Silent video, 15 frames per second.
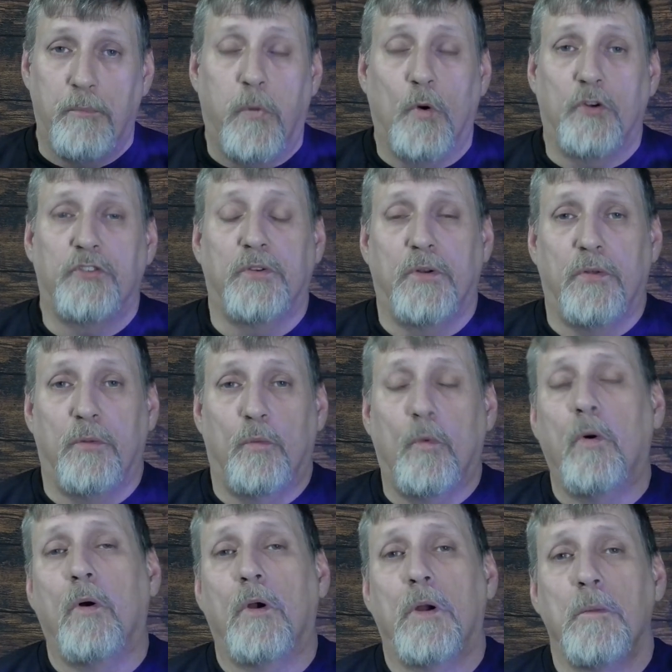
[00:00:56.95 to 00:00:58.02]
portion of the
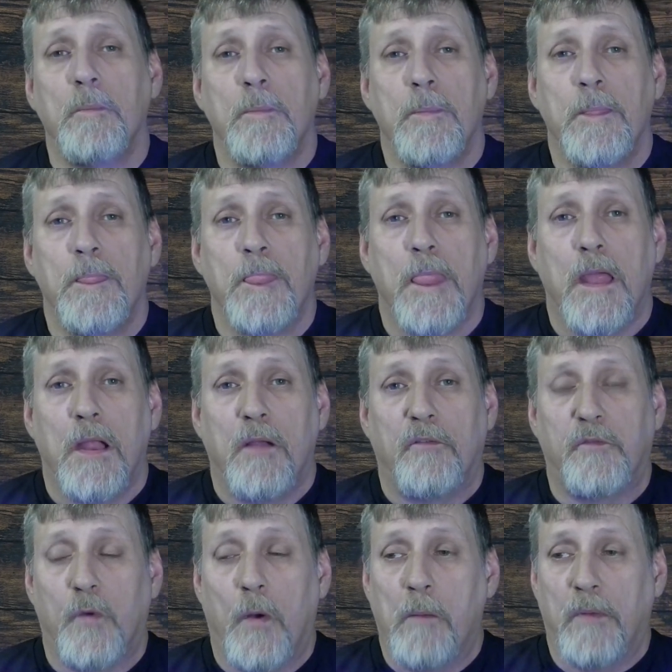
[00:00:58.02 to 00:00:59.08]
war
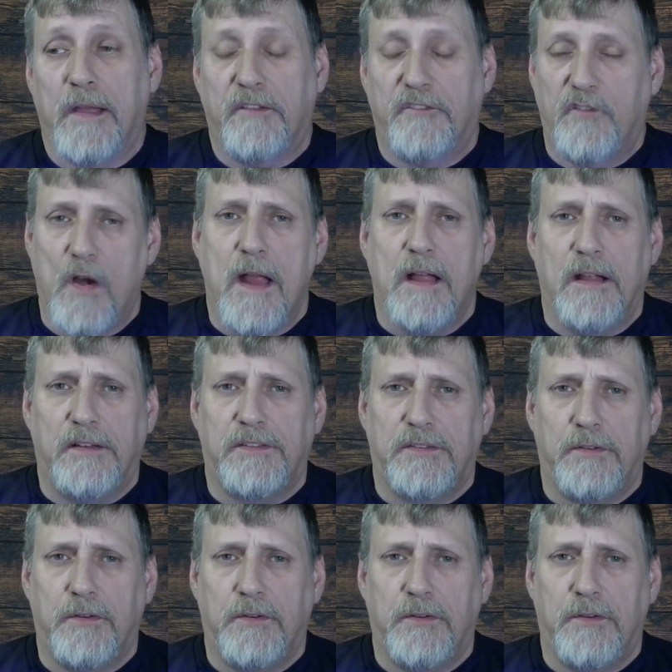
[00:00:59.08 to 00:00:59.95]
from like France, you